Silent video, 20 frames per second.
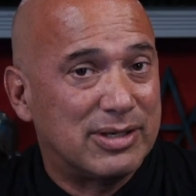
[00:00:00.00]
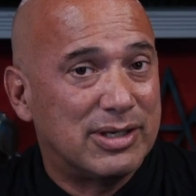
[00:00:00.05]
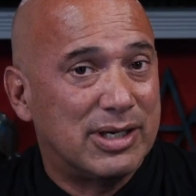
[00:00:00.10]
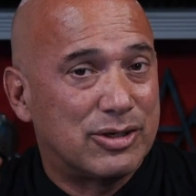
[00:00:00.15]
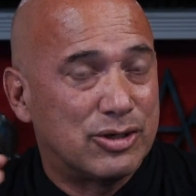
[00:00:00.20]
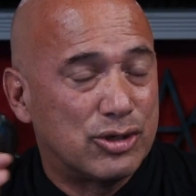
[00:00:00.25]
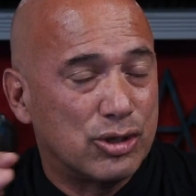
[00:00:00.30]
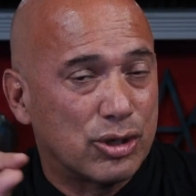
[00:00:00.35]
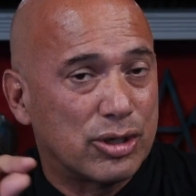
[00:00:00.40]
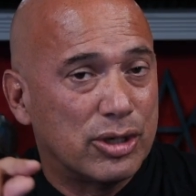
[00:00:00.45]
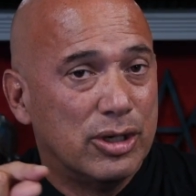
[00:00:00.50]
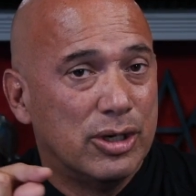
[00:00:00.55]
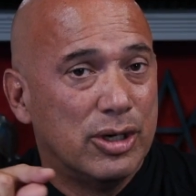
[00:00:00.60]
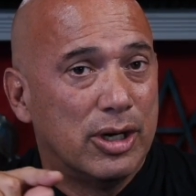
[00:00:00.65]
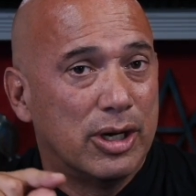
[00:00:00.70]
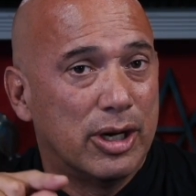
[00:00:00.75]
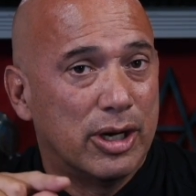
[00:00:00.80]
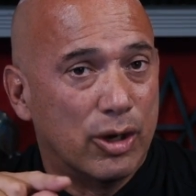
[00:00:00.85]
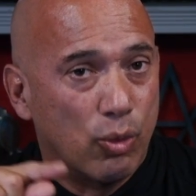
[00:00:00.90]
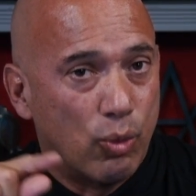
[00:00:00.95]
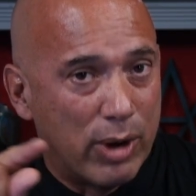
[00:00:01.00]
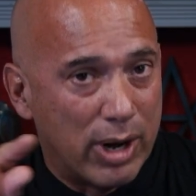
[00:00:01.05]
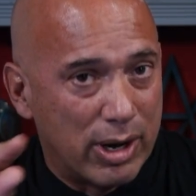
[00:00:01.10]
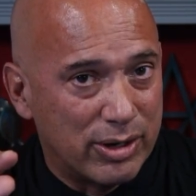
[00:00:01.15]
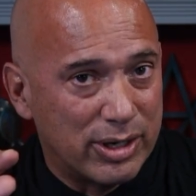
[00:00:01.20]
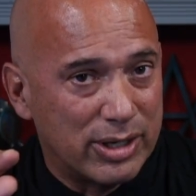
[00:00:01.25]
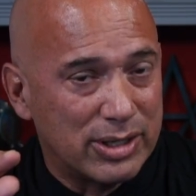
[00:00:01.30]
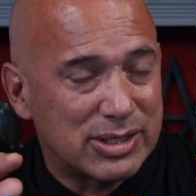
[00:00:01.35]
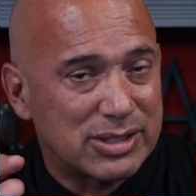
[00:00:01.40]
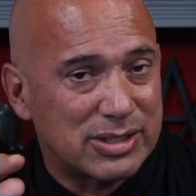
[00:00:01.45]
It took an
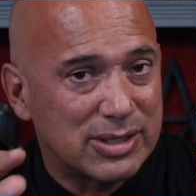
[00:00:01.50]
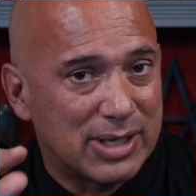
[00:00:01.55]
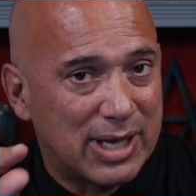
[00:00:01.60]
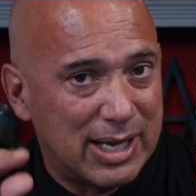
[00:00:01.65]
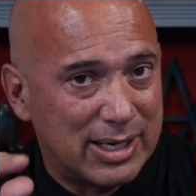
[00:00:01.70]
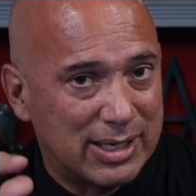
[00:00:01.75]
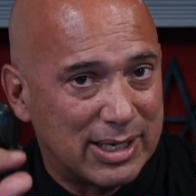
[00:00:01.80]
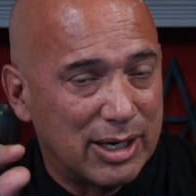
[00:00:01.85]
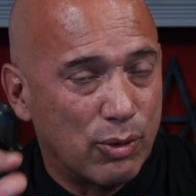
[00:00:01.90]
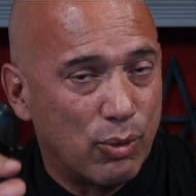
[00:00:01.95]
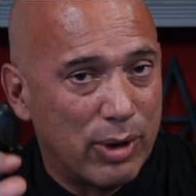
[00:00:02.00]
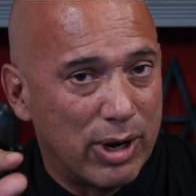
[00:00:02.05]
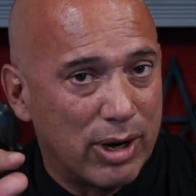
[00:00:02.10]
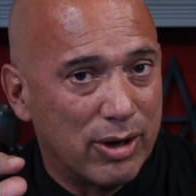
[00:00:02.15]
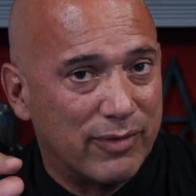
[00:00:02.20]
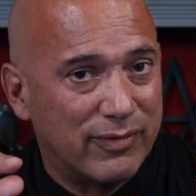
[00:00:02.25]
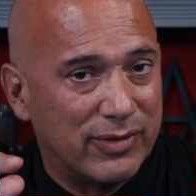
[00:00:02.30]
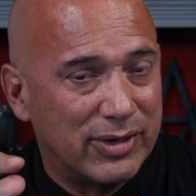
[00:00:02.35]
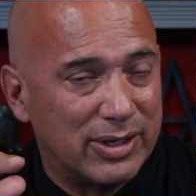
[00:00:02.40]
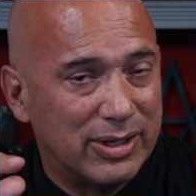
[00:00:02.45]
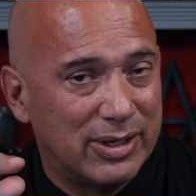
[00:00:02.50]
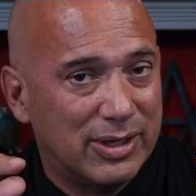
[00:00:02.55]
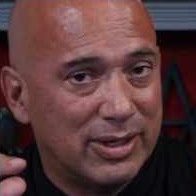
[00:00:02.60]
awareness. I had to get aware of it.